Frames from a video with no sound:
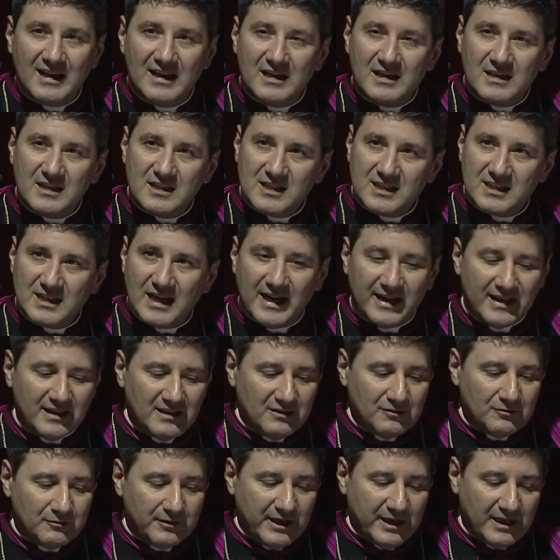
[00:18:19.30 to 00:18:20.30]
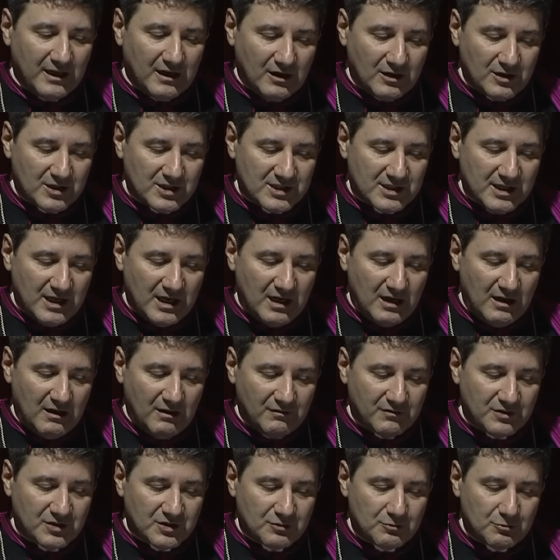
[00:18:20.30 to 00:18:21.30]
Siloing
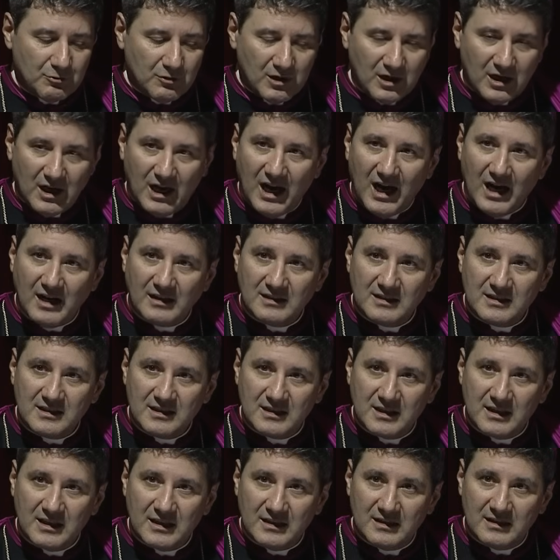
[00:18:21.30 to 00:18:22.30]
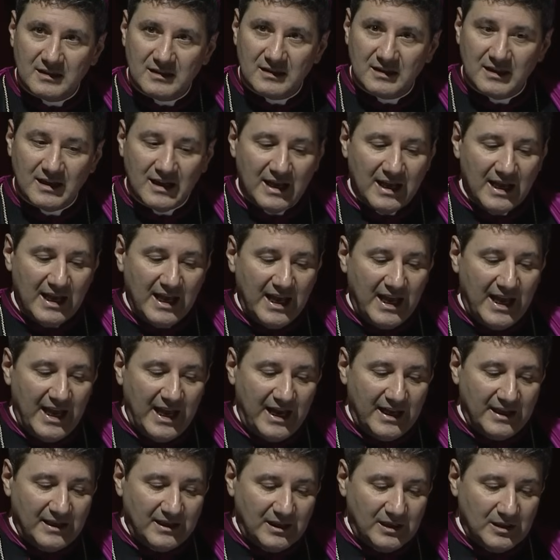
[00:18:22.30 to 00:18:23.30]
ourselves through constant
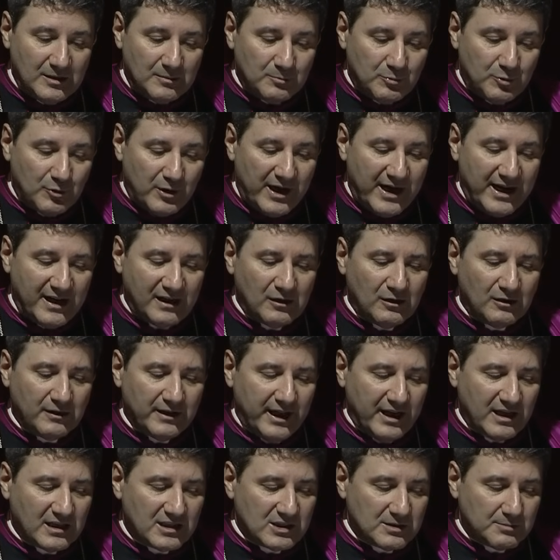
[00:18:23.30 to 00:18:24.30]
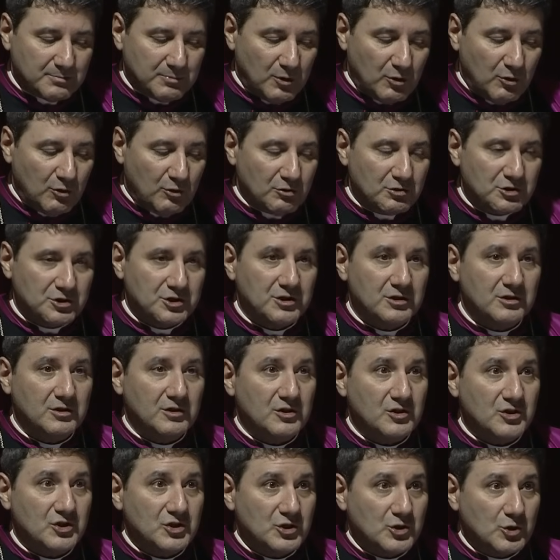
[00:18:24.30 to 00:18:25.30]
and unbridled exposure
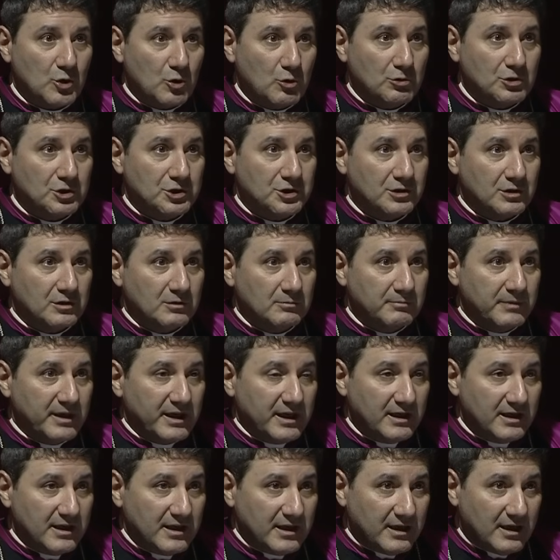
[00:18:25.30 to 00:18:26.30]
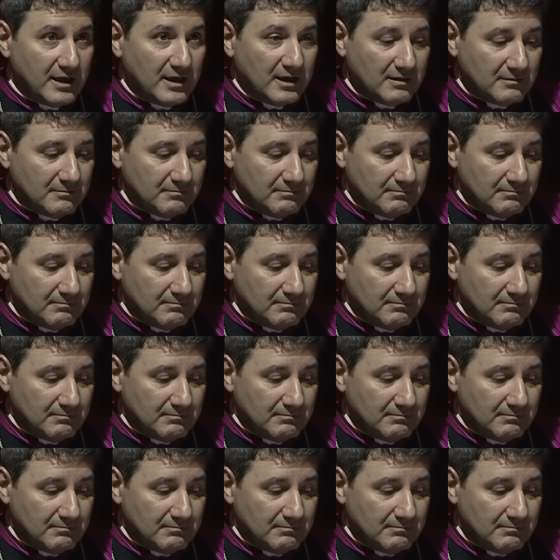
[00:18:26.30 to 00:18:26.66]
to social media,